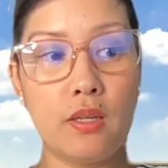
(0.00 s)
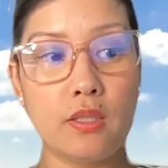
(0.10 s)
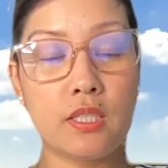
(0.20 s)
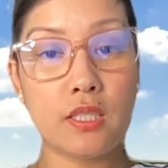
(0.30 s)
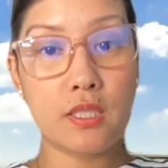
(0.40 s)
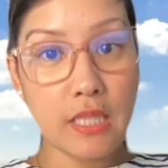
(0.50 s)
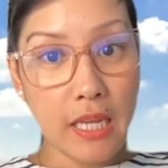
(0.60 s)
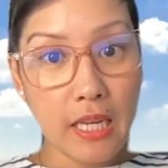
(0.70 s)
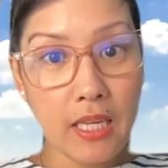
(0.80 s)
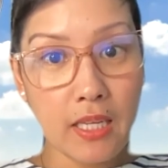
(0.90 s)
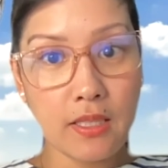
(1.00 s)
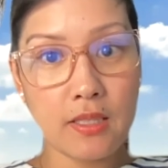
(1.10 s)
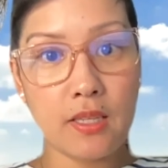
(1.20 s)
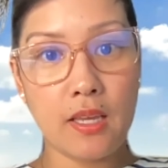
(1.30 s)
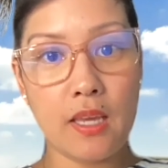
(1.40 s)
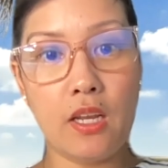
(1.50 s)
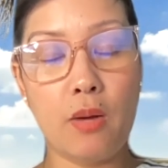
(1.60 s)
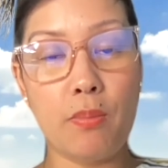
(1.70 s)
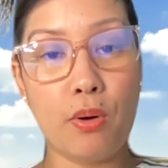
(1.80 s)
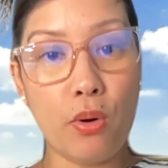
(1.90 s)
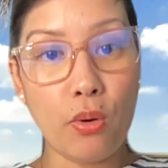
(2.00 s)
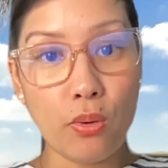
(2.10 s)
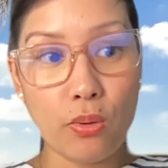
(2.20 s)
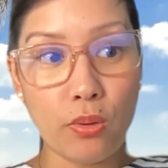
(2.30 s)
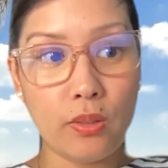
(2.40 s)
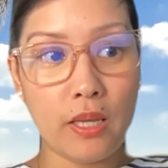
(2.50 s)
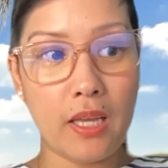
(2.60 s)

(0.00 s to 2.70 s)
sustain and uphold